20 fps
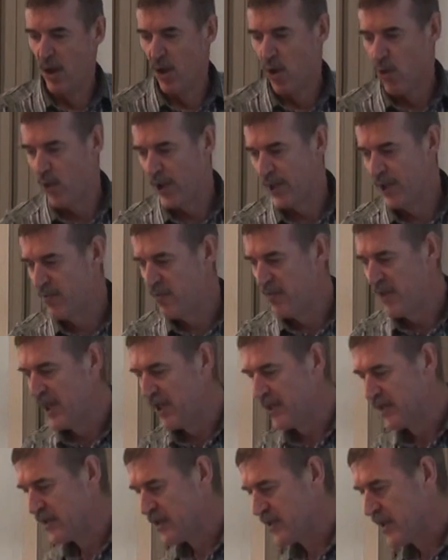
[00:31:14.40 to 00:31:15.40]
Well, it
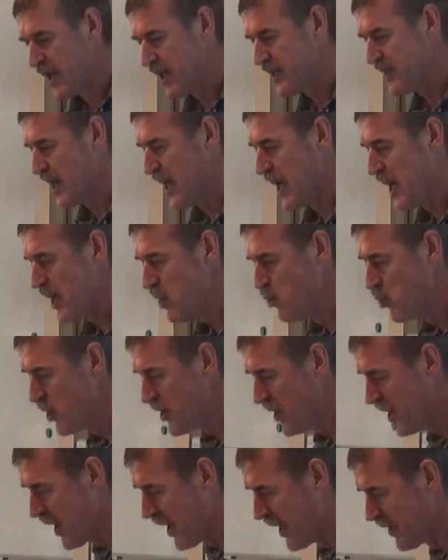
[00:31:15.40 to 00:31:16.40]
means that I
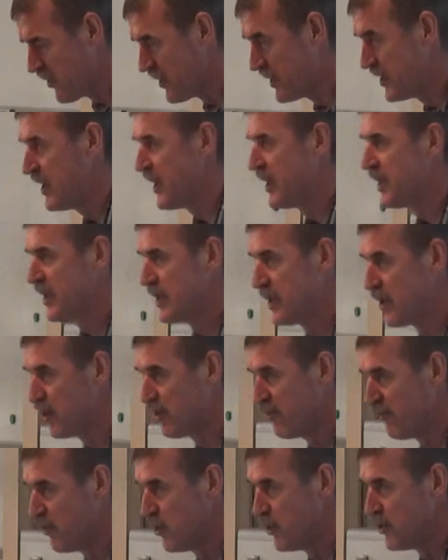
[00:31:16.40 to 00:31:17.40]
would like the DNS
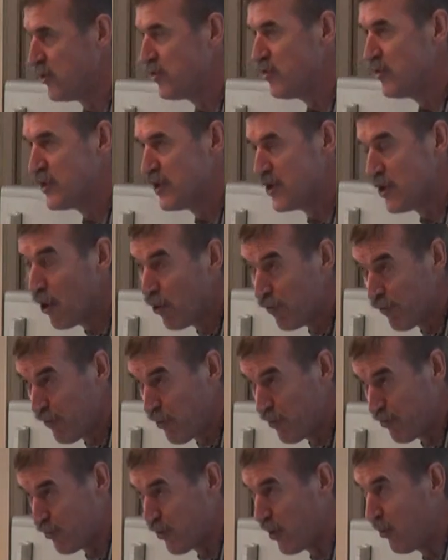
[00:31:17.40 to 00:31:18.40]
server to solve
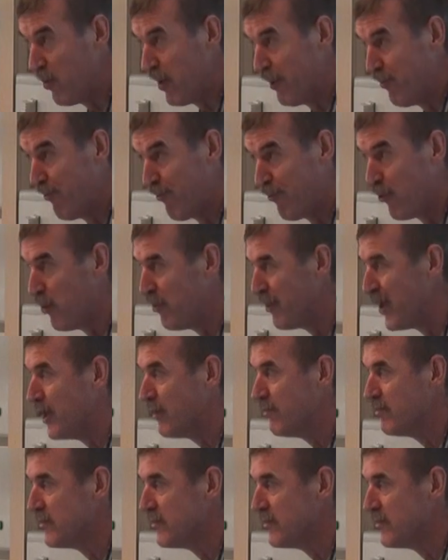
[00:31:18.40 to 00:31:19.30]
the problem for me,